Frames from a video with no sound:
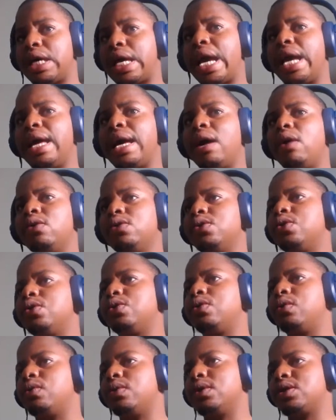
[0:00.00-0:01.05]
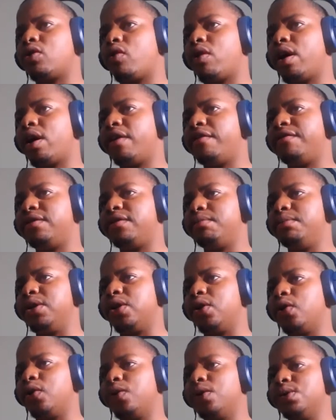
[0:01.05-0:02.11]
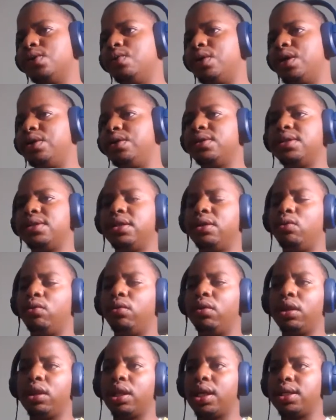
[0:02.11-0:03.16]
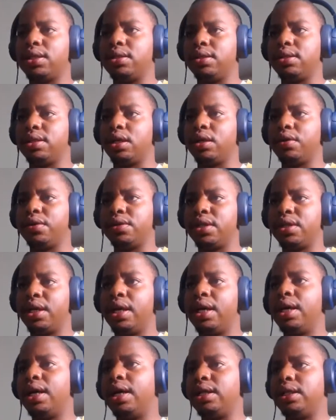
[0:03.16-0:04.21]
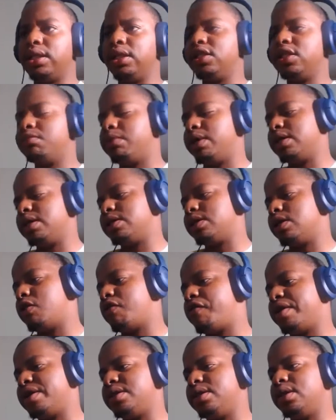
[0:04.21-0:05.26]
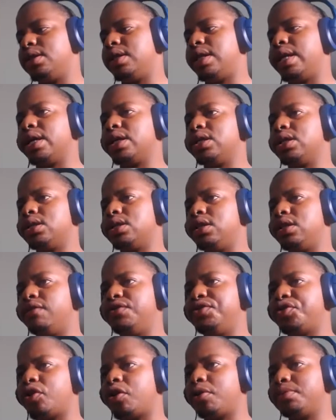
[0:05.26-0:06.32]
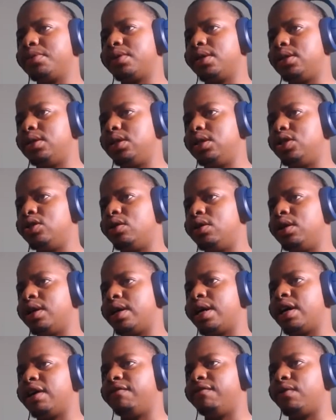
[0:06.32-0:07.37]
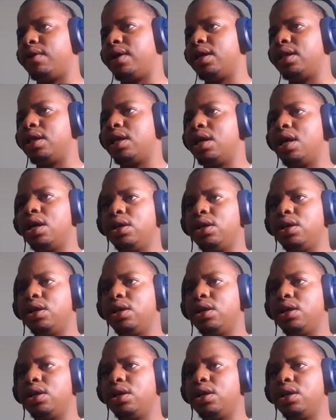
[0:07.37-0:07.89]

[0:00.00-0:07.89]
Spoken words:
I also thought was craft, because when you see world-class designers, at least myself, I see like Steve Jobs, I see Johnny Ive, right?